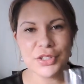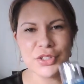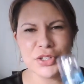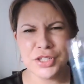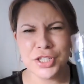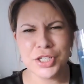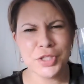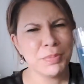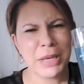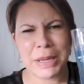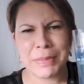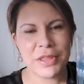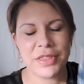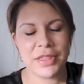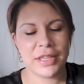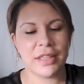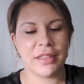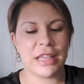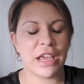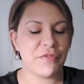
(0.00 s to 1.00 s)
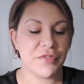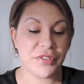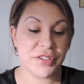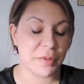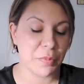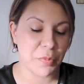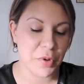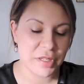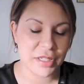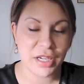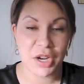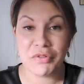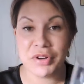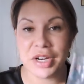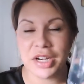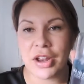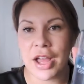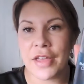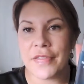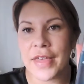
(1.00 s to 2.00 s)
So it just made me think of that for some reason. I
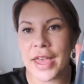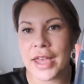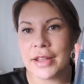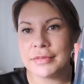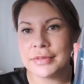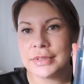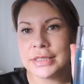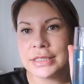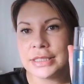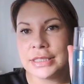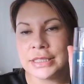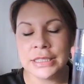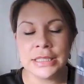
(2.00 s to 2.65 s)
really like that.